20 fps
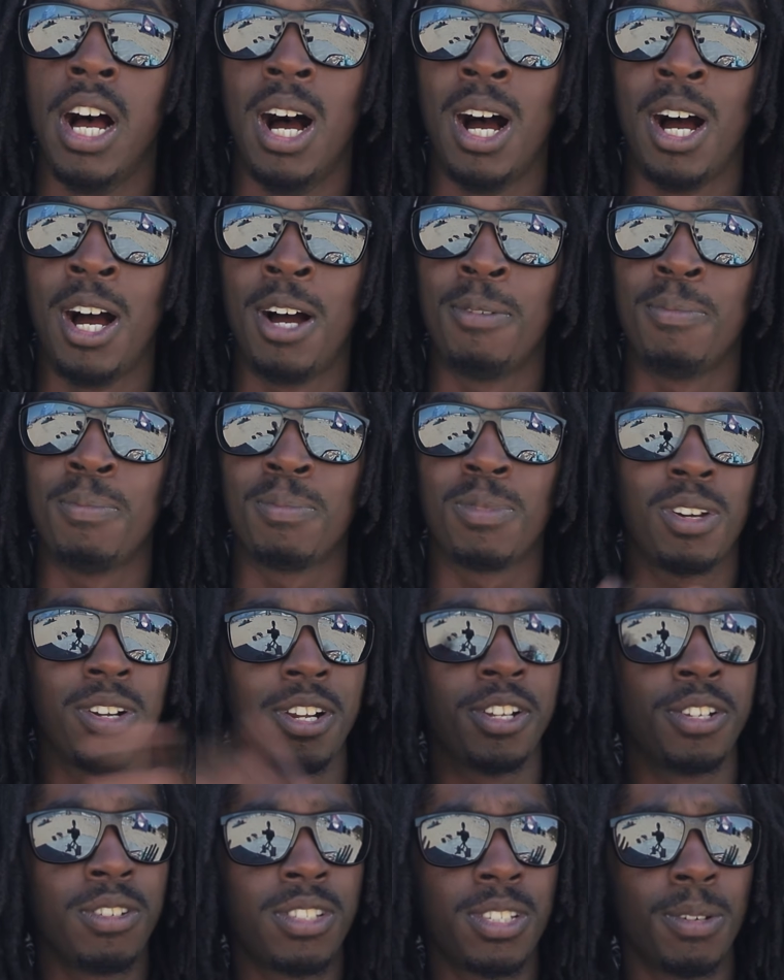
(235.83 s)
I'm
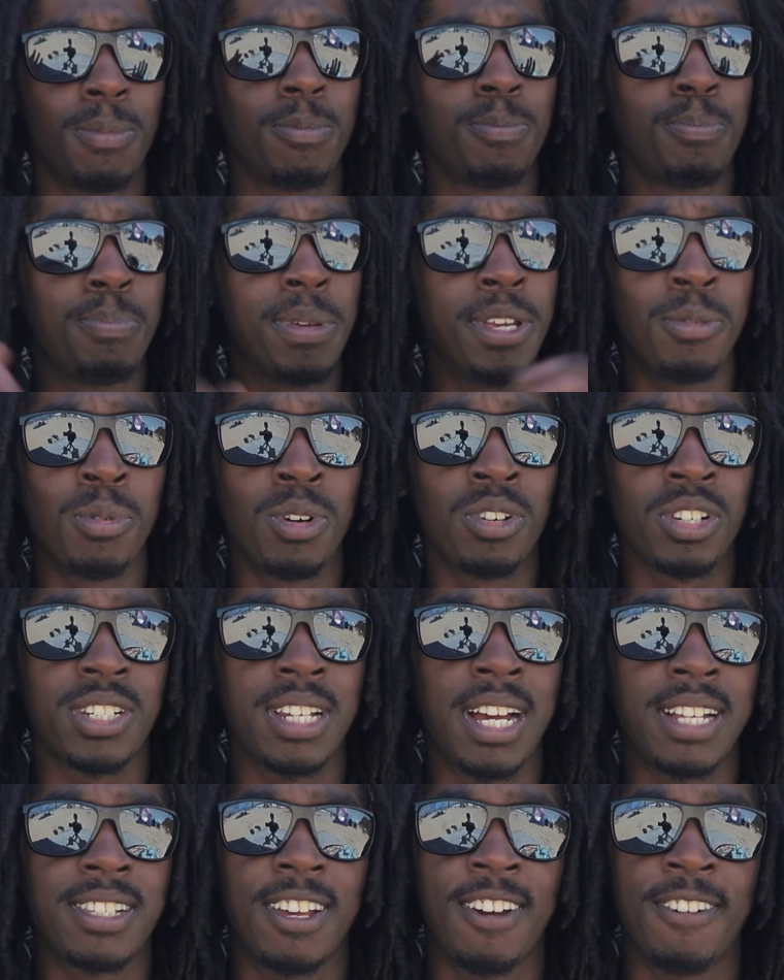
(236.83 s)
gonna do some B-roll
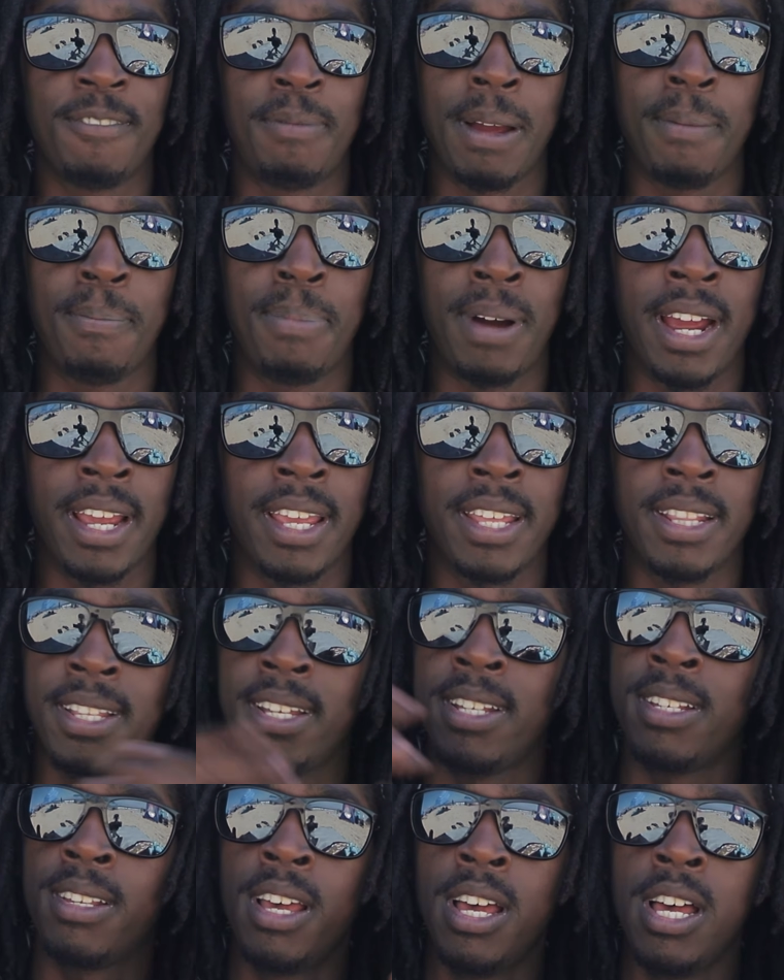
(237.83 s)
shots of my bike, and
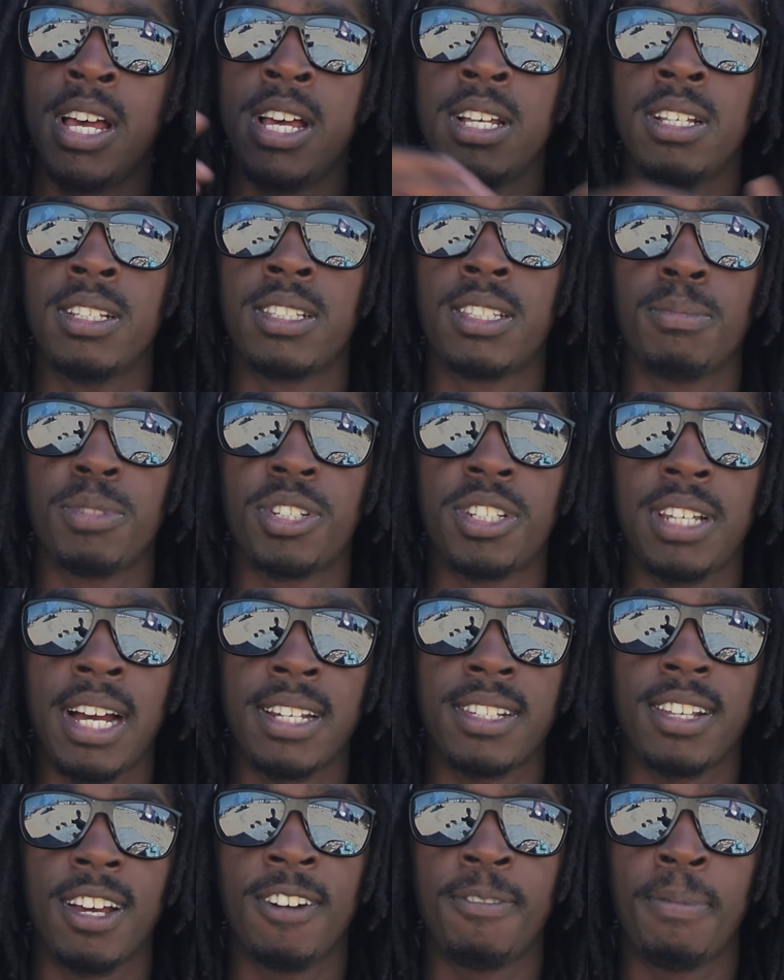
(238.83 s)
then some
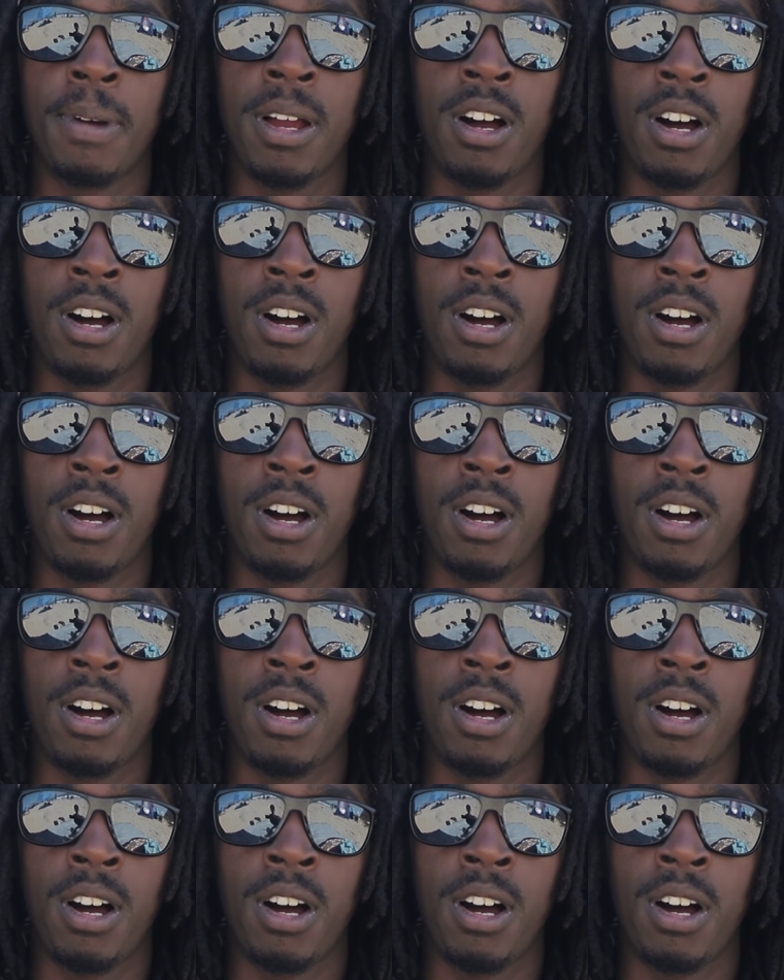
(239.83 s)
shots of my